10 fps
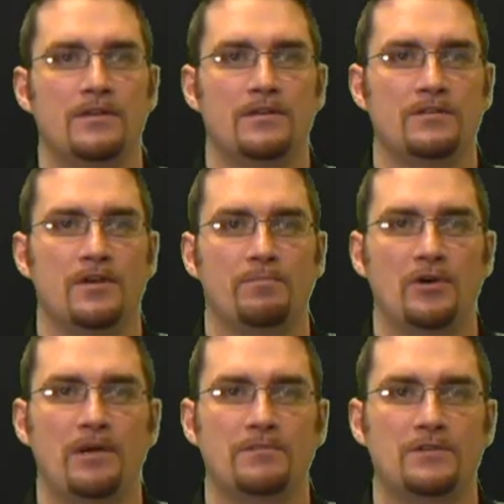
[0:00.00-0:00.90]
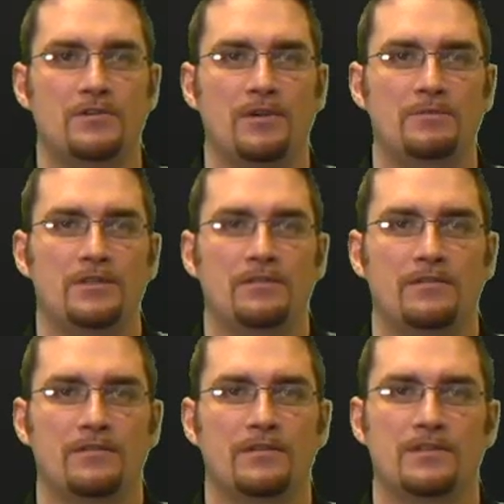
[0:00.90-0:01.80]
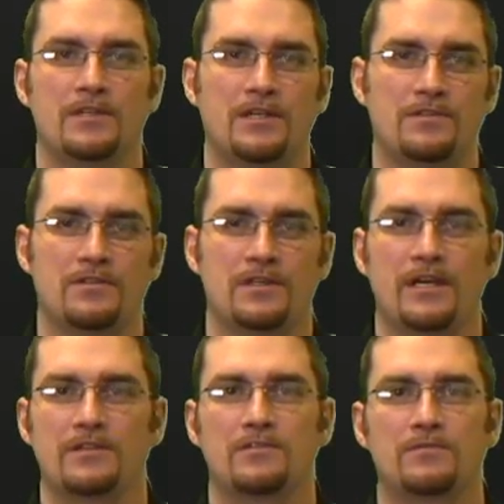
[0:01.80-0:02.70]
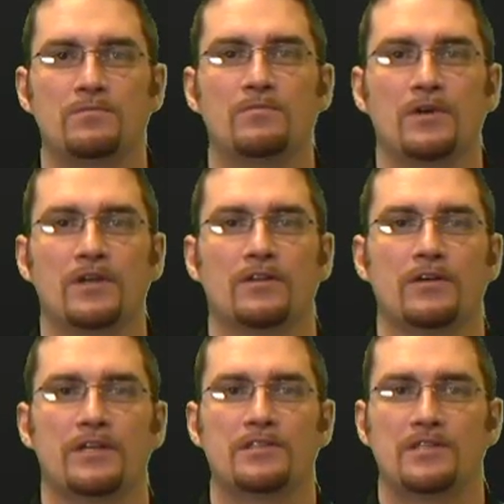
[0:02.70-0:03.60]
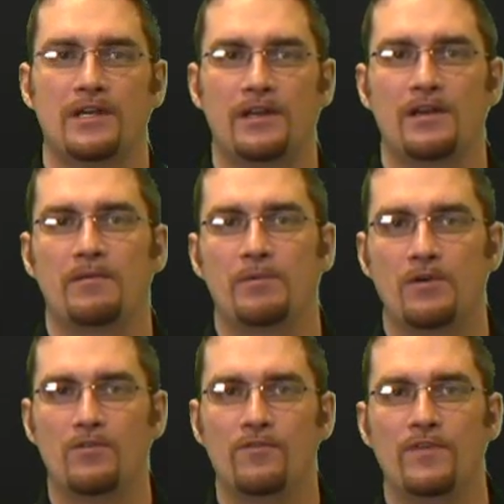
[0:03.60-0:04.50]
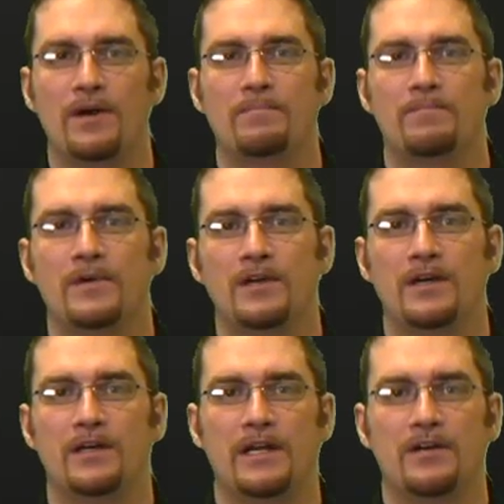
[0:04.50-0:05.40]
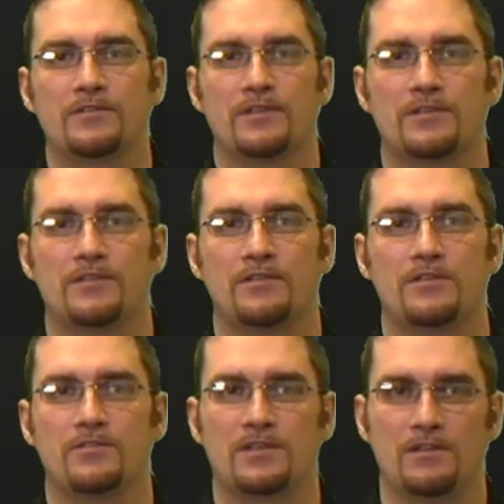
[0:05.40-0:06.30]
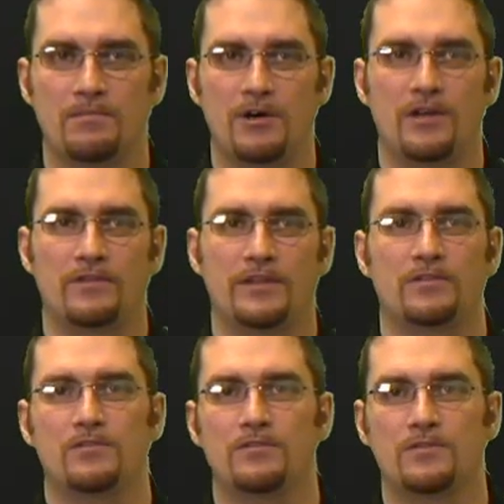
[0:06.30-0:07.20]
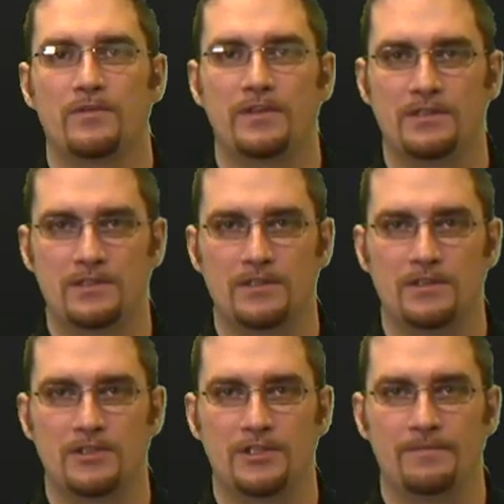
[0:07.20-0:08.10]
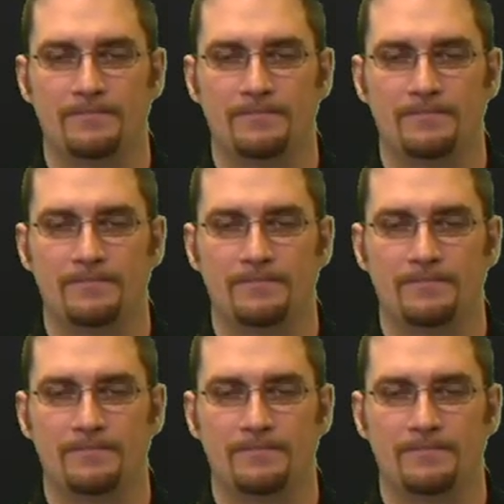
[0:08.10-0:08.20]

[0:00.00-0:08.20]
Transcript: So problem description this exercise, we're going to look at setting up a CoolFEM analysis using the modeling tools within Synergy.